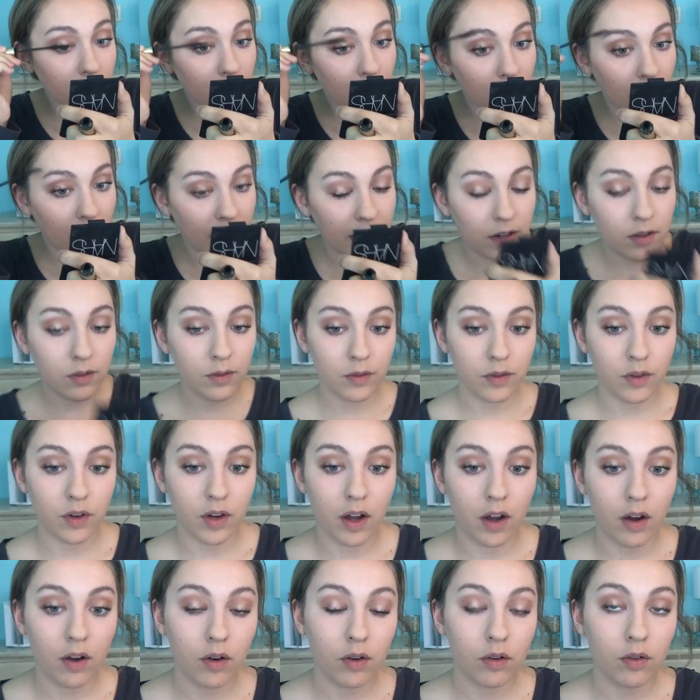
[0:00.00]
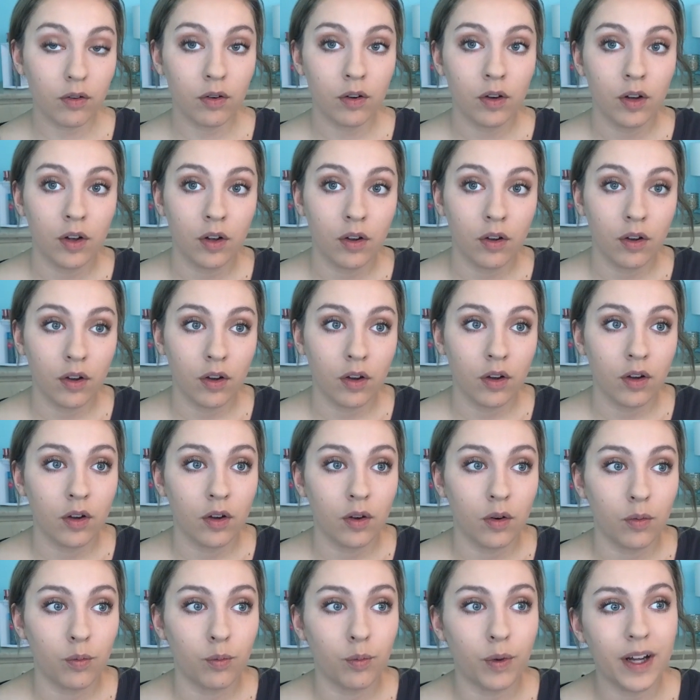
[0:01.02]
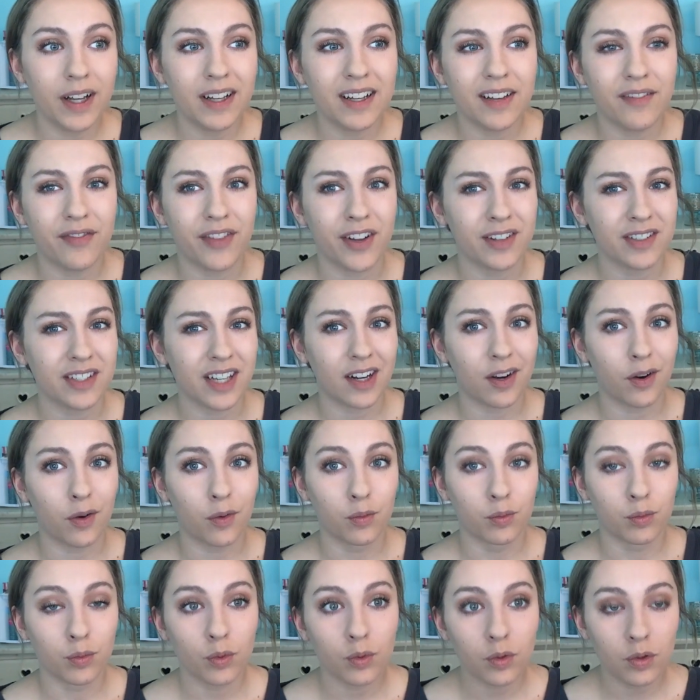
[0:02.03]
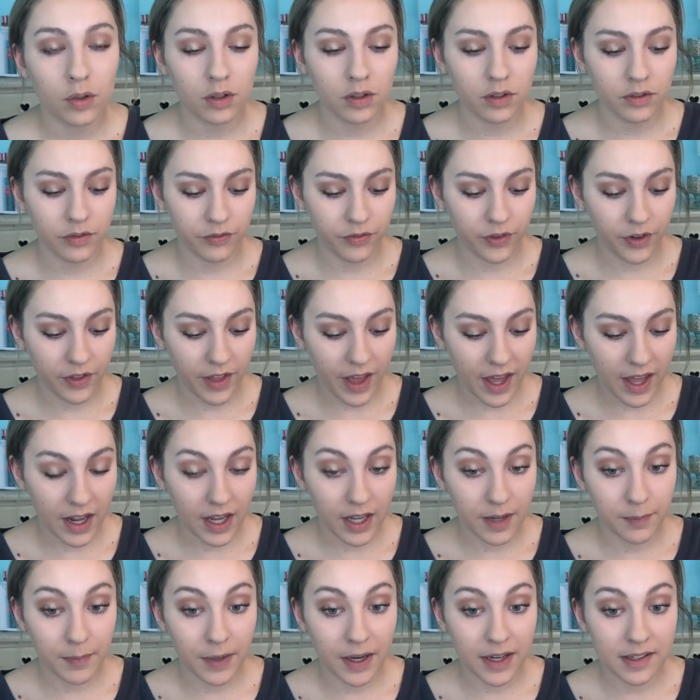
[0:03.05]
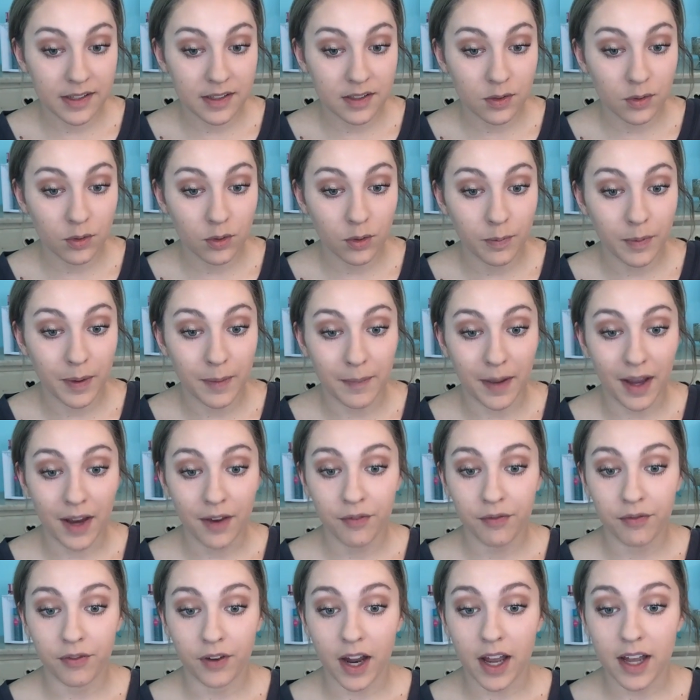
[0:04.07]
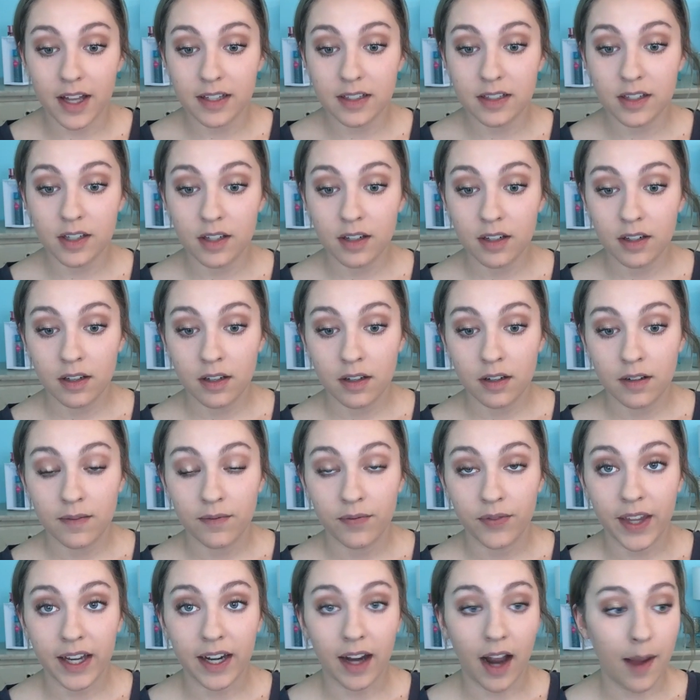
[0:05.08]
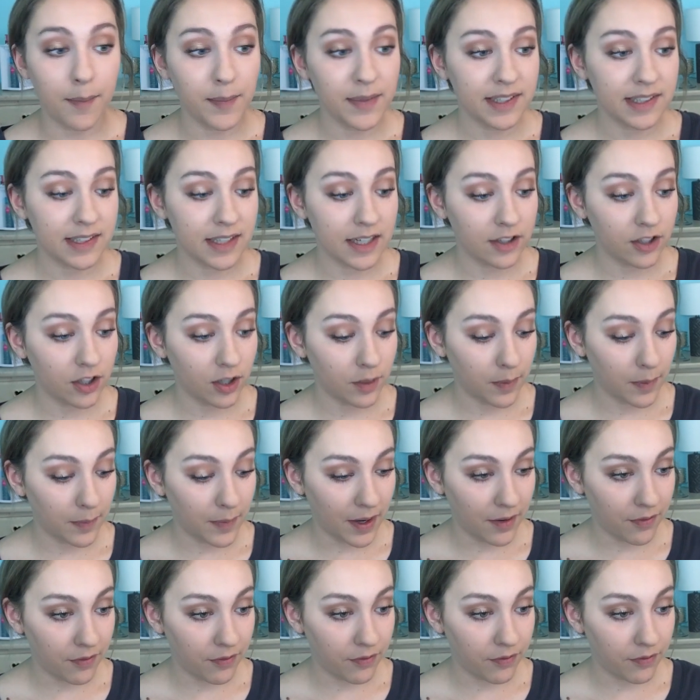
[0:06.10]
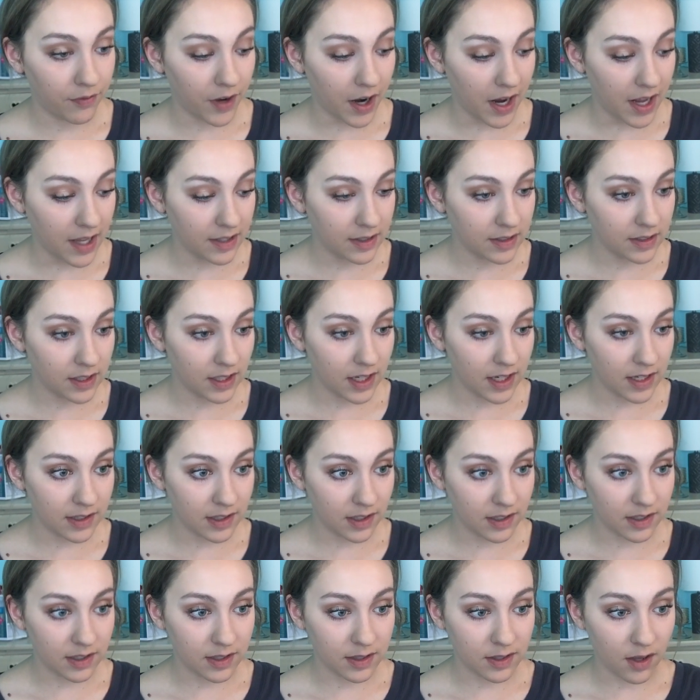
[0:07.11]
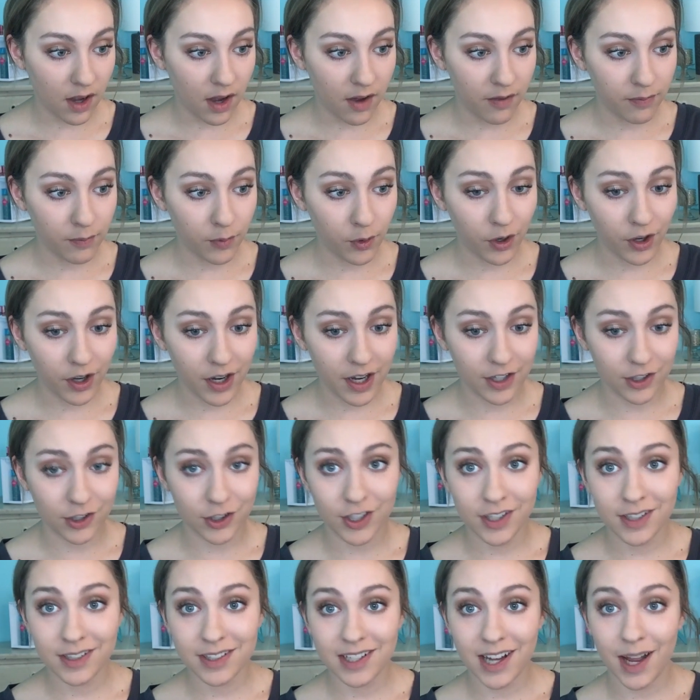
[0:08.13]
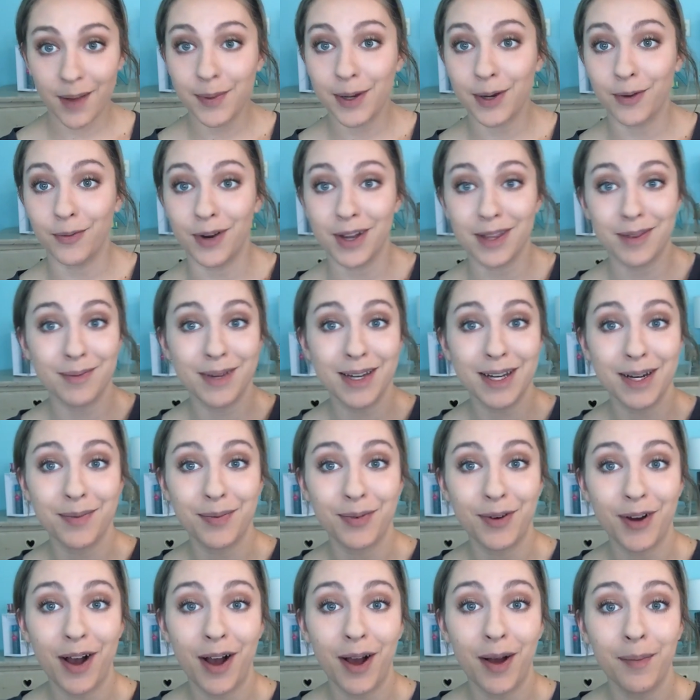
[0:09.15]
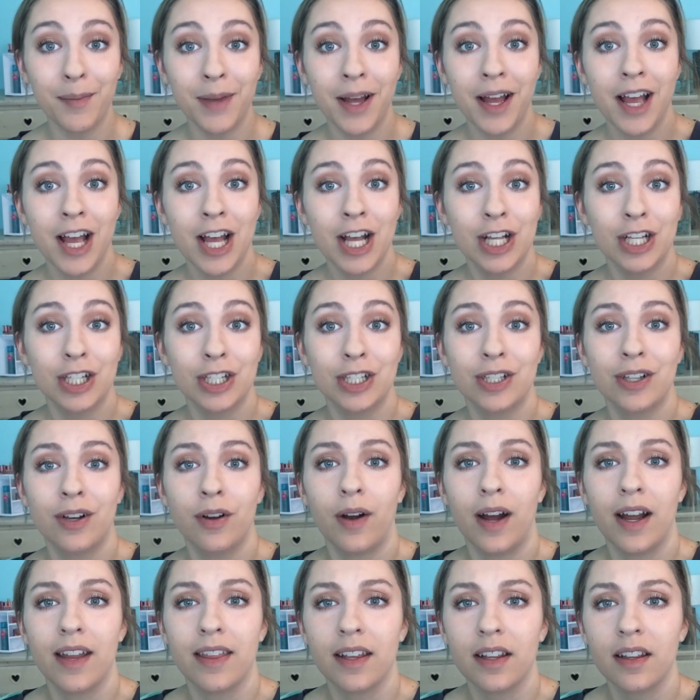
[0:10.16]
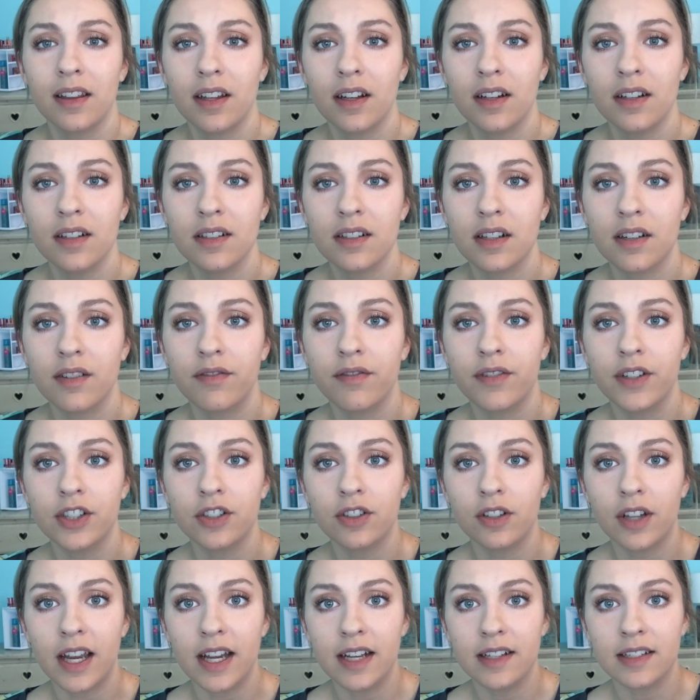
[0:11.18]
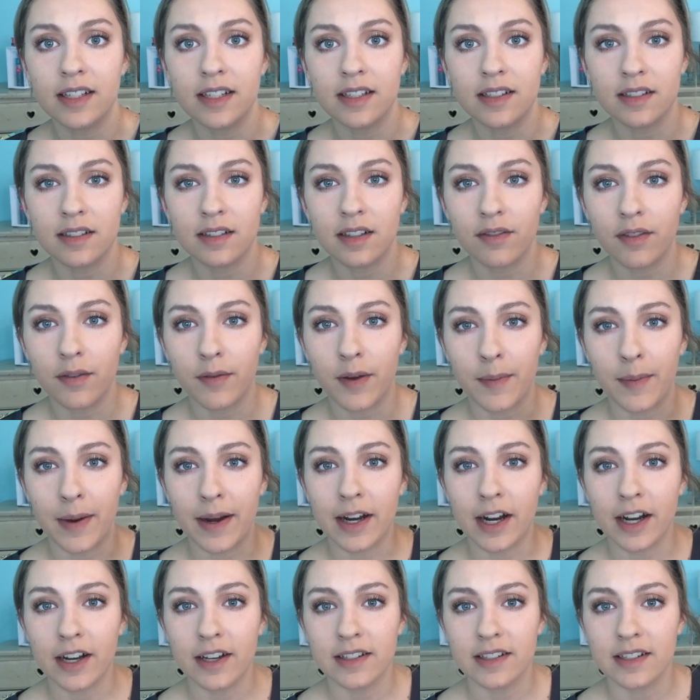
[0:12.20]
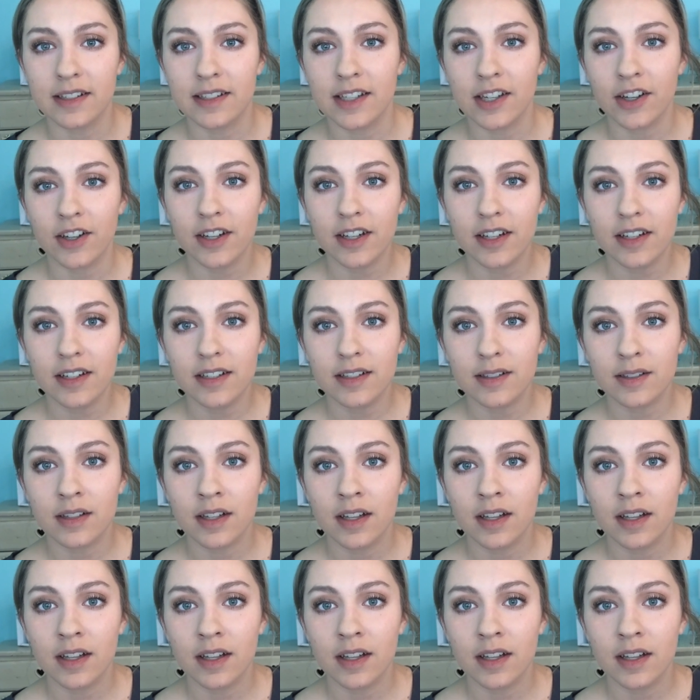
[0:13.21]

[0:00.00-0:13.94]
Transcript: I don't know if there's, like, a rule for that at my school, but my friend, like, I'm a senior, but my friend is a sophomore, and she's coming with me to prom. So I think there's official 8 seasons of the Vampire Diaries series.